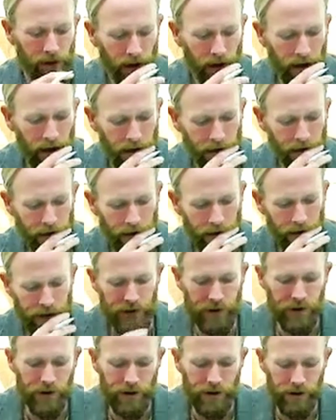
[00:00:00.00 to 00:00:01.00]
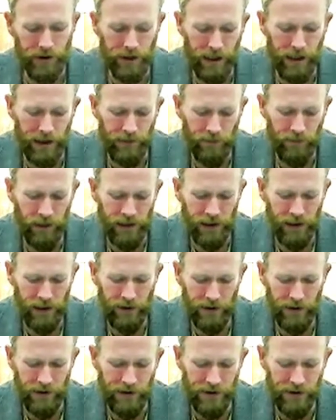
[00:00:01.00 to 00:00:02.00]
And so you're kind of making
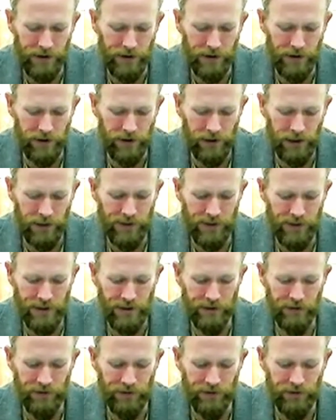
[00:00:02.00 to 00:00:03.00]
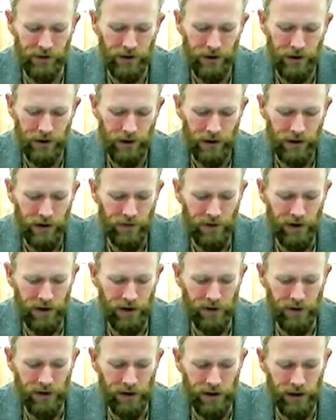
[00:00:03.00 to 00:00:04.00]
these leaps of
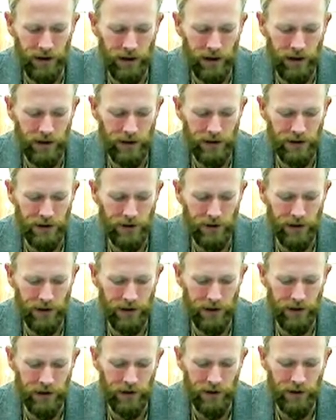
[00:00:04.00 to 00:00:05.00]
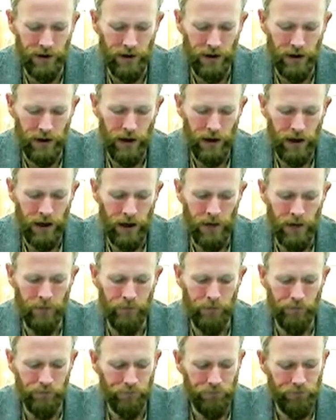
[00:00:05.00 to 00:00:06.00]
faith at each direction.
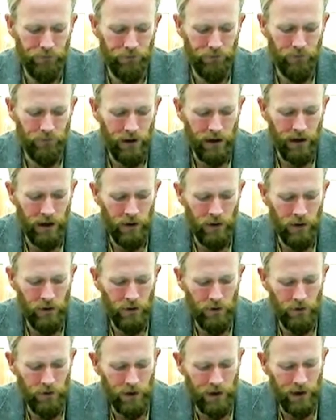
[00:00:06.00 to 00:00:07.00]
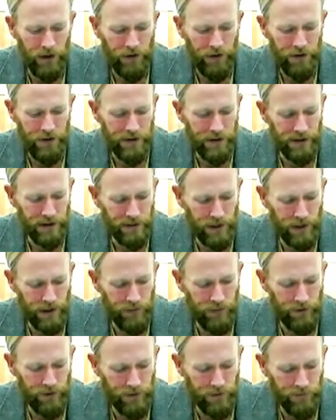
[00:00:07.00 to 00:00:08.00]
Now, the authors of this
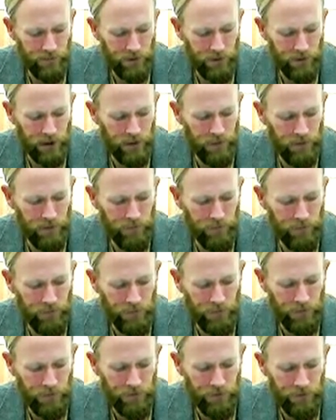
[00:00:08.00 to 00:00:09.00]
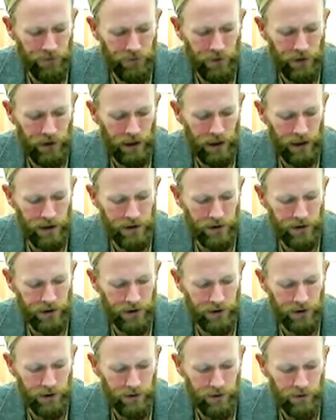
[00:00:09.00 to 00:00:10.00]
paper
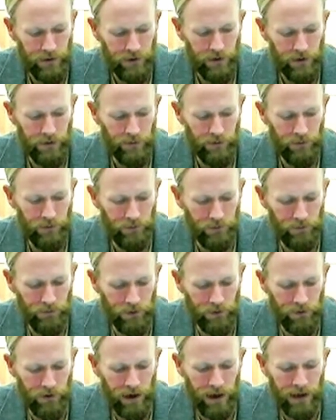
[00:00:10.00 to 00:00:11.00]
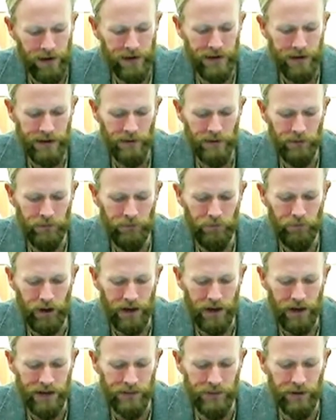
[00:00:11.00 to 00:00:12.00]
actually provide some
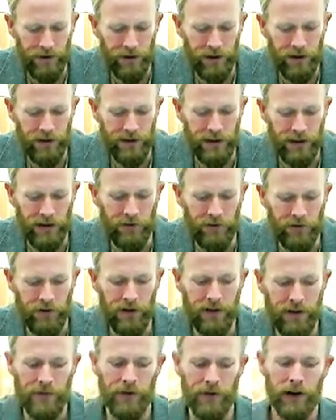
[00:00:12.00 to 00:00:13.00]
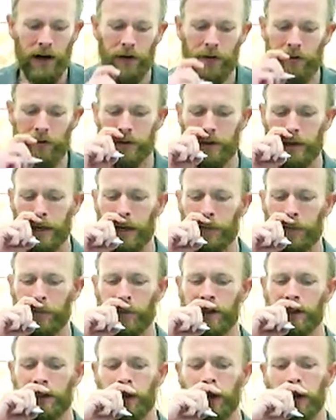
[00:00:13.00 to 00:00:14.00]
possibility set for us for how this could happen.
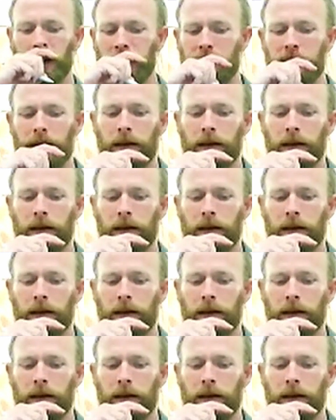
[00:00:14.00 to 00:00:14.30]
So if